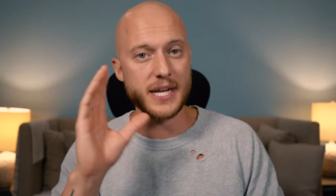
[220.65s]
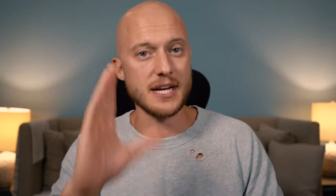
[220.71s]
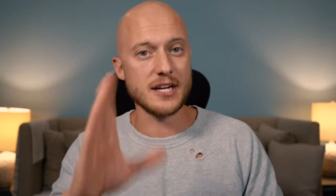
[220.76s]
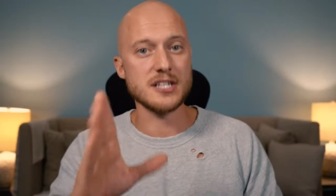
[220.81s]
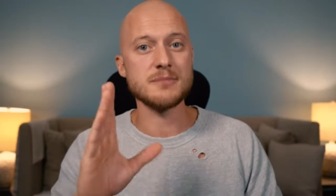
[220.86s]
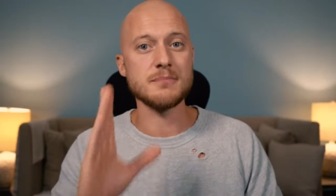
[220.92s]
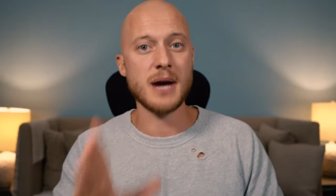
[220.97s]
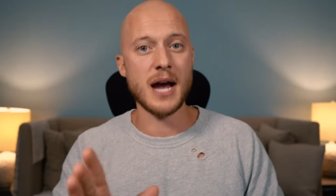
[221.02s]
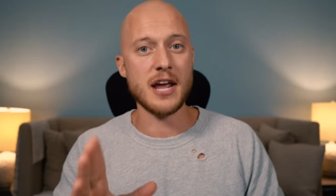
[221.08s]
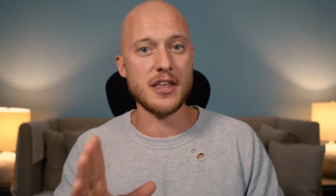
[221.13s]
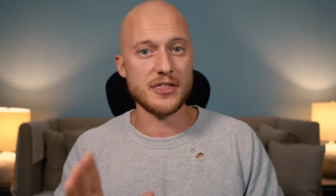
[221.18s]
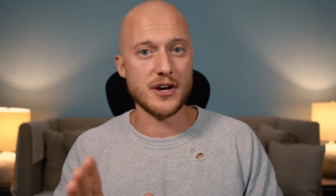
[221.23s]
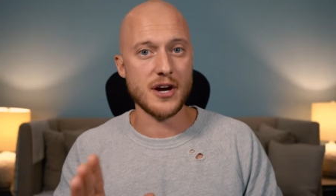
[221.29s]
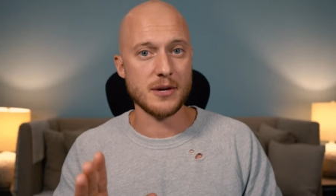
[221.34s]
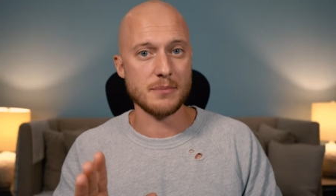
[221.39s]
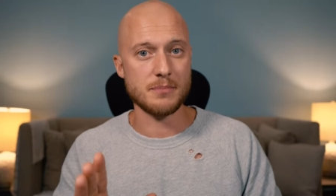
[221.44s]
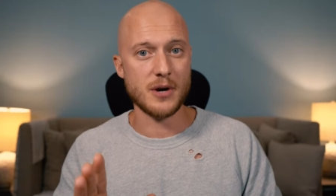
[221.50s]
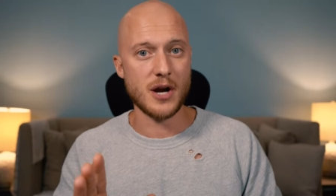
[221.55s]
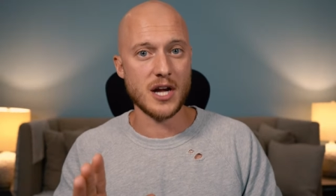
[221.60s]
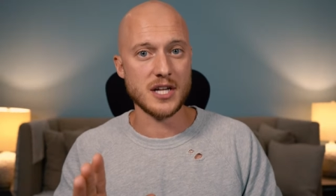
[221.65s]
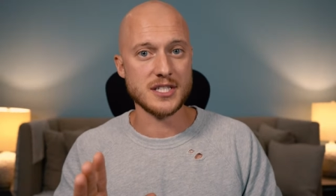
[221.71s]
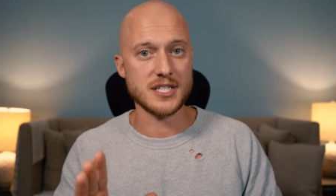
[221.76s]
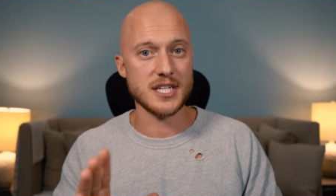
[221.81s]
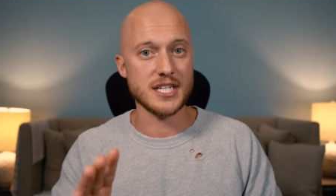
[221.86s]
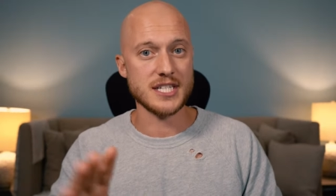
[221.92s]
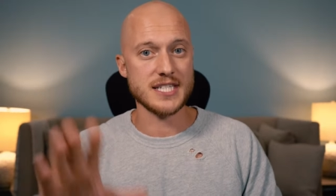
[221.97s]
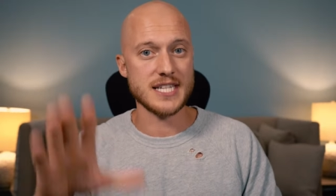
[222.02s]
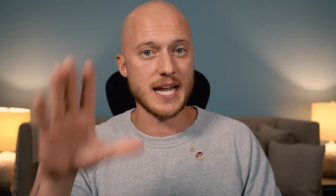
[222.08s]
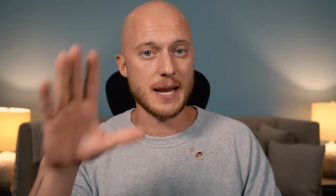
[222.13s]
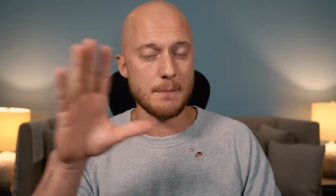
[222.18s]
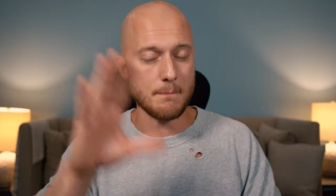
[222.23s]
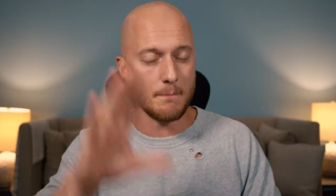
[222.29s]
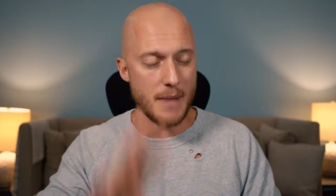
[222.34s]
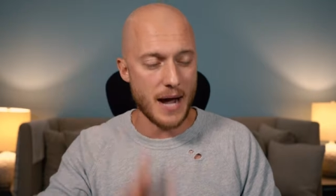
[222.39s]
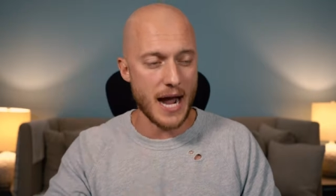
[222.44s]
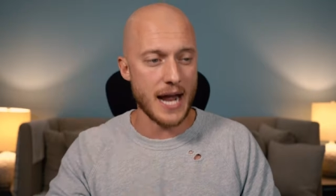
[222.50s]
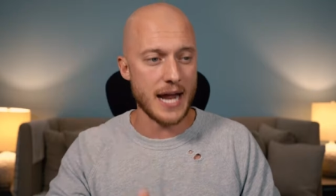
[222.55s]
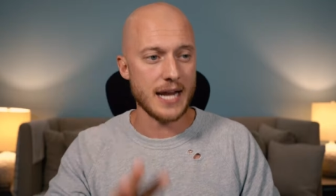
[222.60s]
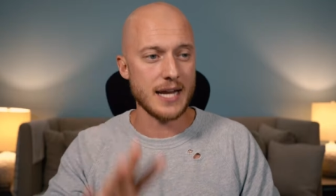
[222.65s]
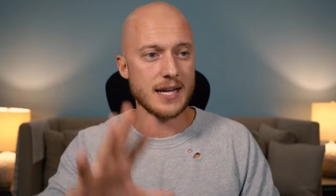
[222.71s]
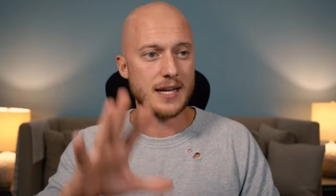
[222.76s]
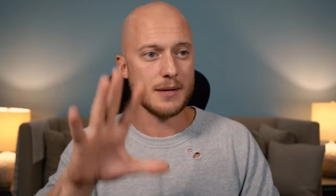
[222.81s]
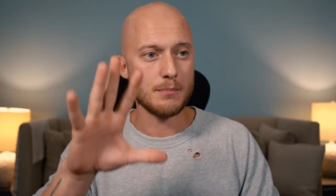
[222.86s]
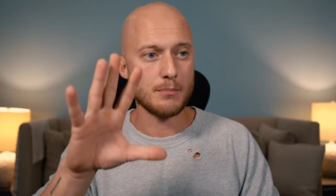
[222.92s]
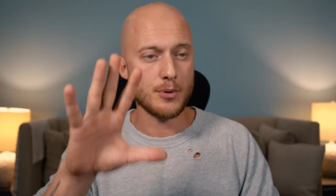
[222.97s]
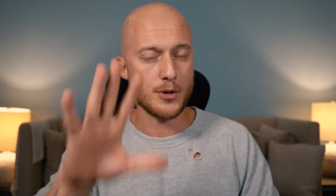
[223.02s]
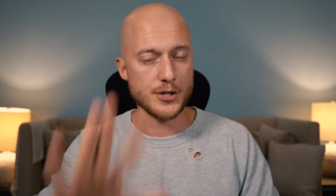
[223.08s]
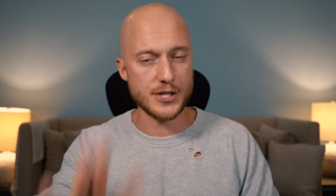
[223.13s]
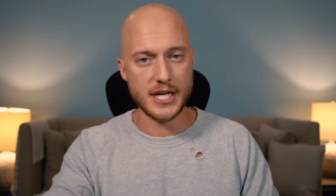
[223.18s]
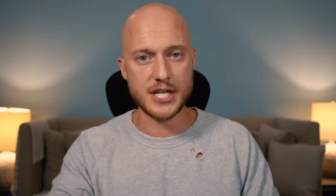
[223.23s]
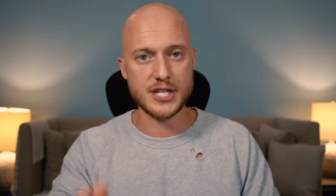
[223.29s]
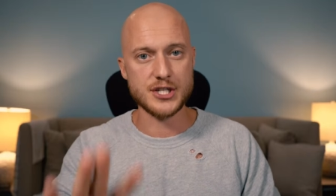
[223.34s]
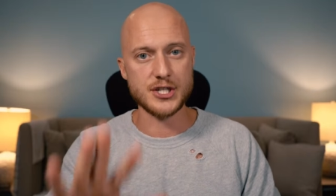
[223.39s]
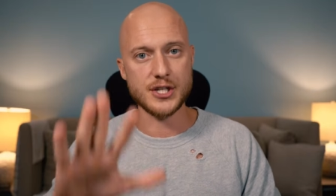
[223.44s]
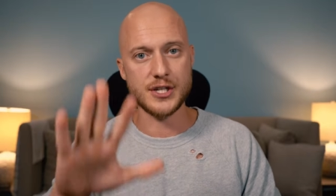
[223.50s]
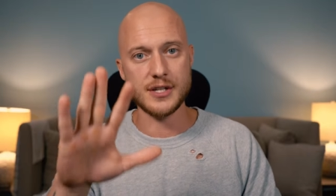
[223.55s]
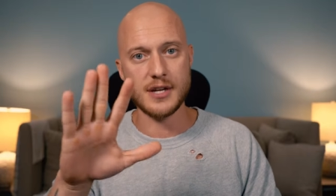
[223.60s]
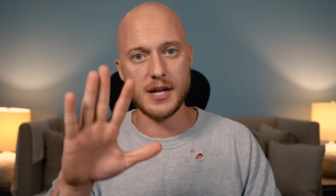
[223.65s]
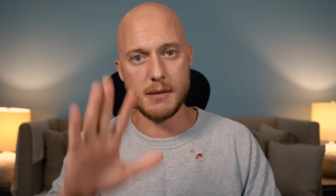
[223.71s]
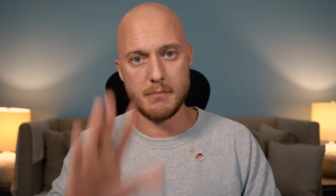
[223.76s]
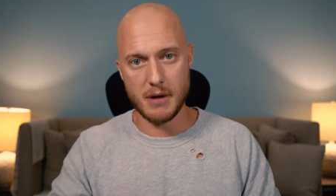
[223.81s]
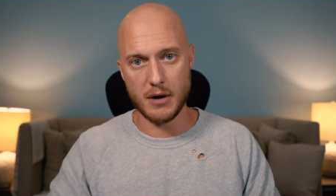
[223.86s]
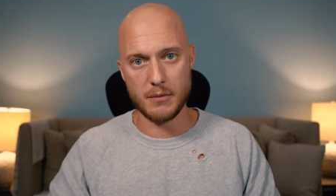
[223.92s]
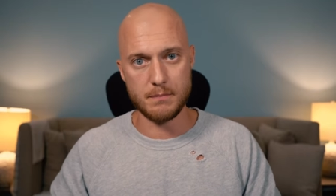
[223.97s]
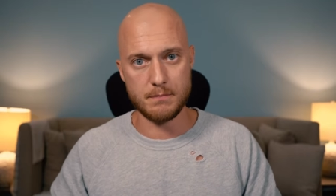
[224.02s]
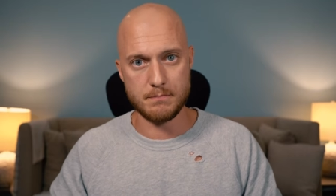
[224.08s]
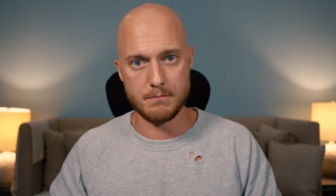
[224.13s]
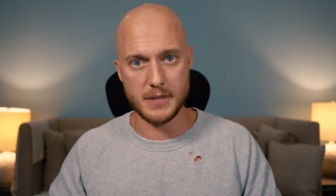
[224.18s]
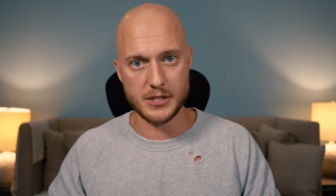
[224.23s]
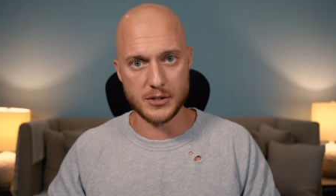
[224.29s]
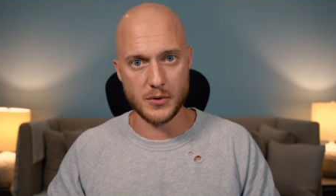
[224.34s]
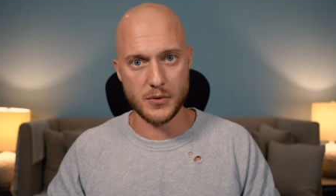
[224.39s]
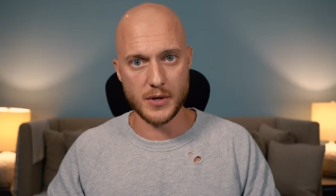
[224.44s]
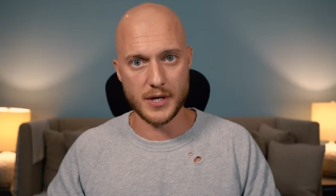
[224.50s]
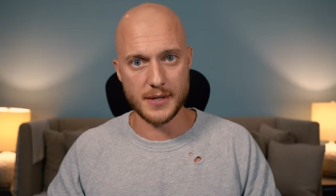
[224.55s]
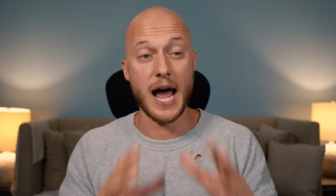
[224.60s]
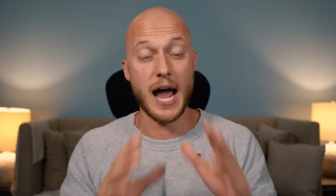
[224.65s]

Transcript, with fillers: here's my thought process and my prediction about Bitcoin.